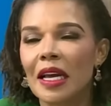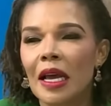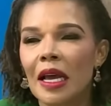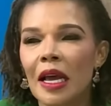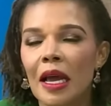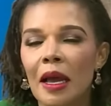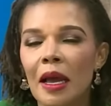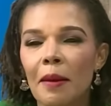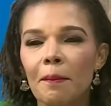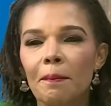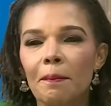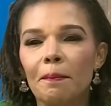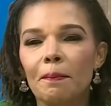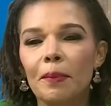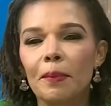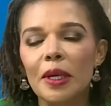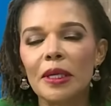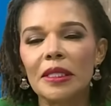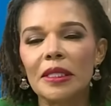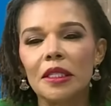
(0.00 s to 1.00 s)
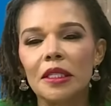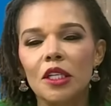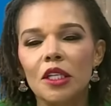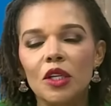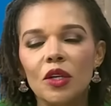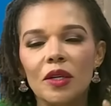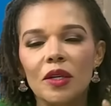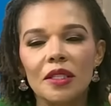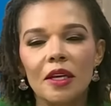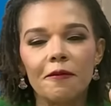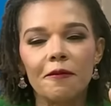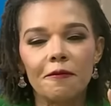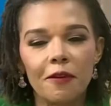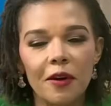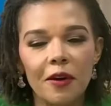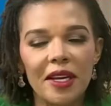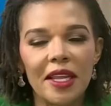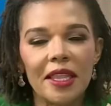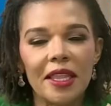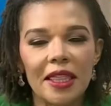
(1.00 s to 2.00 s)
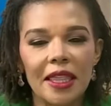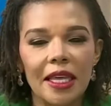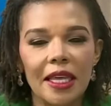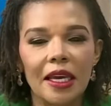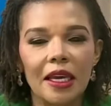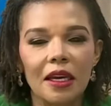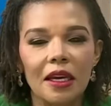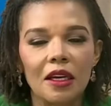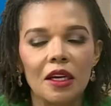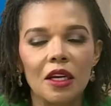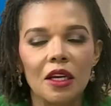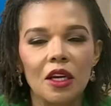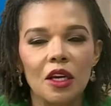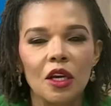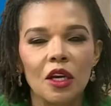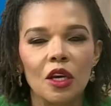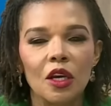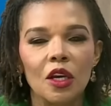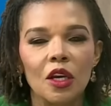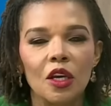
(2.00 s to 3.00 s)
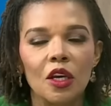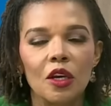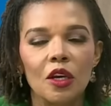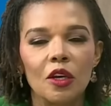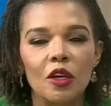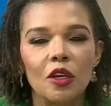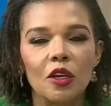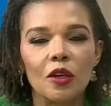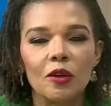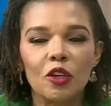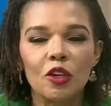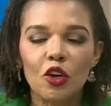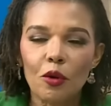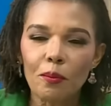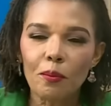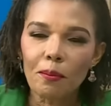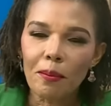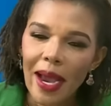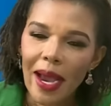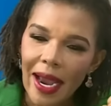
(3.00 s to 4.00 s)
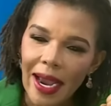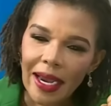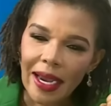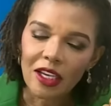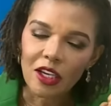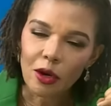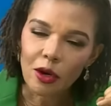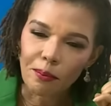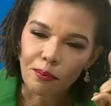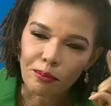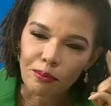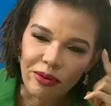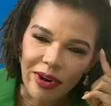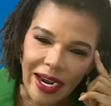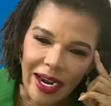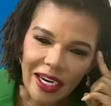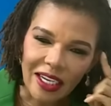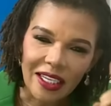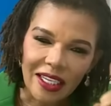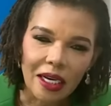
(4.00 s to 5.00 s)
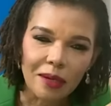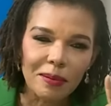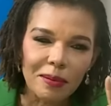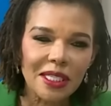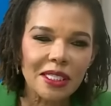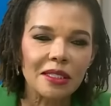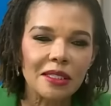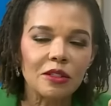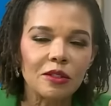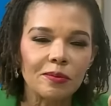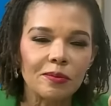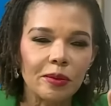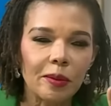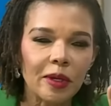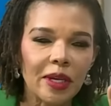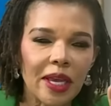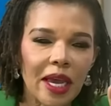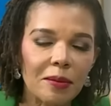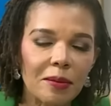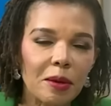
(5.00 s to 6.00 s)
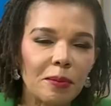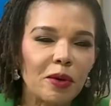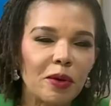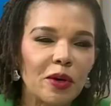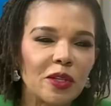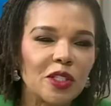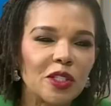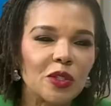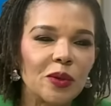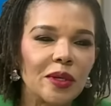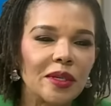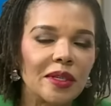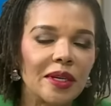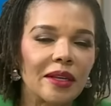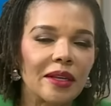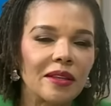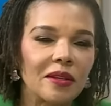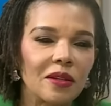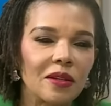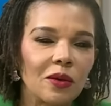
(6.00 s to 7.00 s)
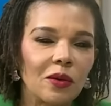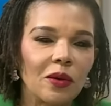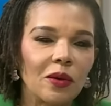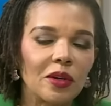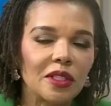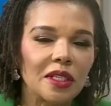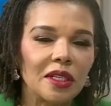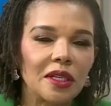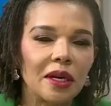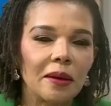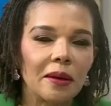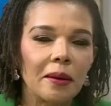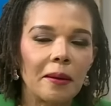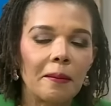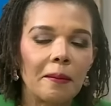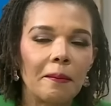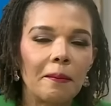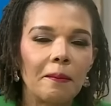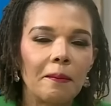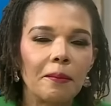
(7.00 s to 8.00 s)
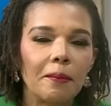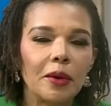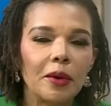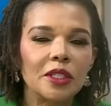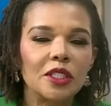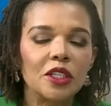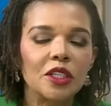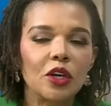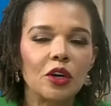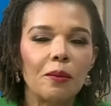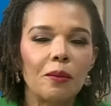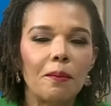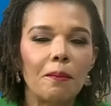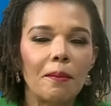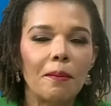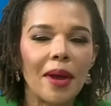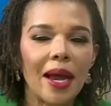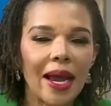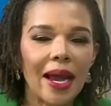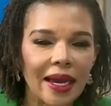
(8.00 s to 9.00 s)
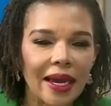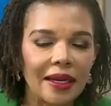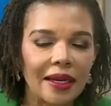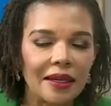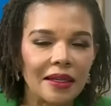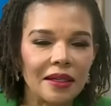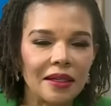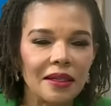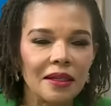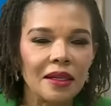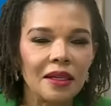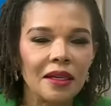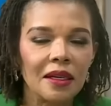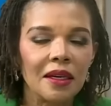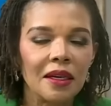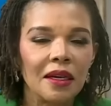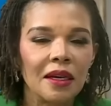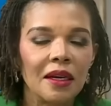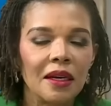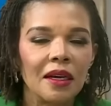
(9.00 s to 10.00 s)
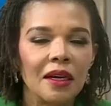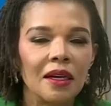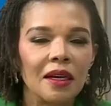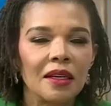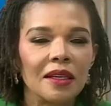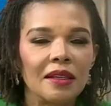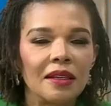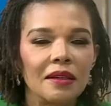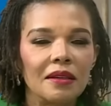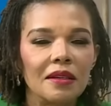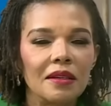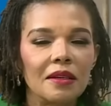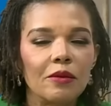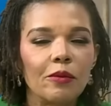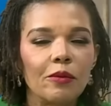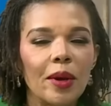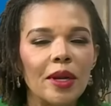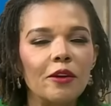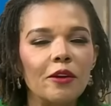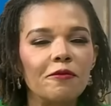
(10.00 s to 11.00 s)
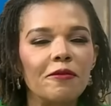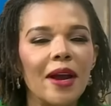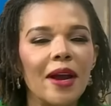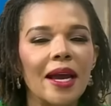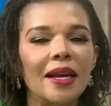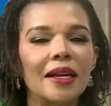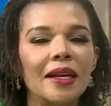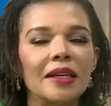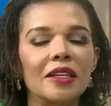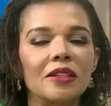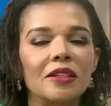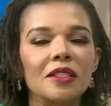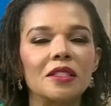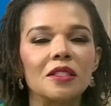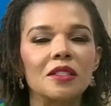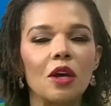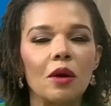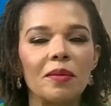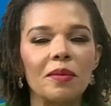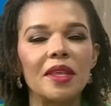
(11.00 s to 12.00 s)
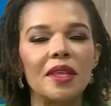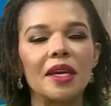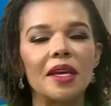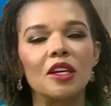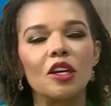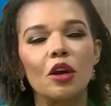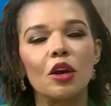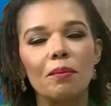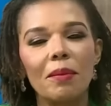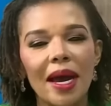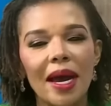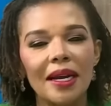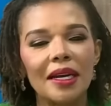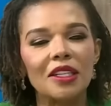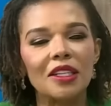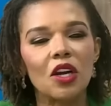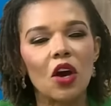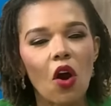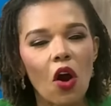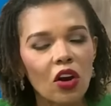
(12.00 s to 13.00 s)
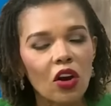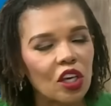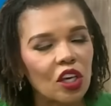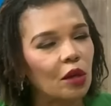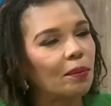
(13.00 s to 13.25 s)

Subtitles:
But, it's a funny thing. Your mind, your brain can be pursuing that thought, but your mind, when you find that there's something in your mind that occupies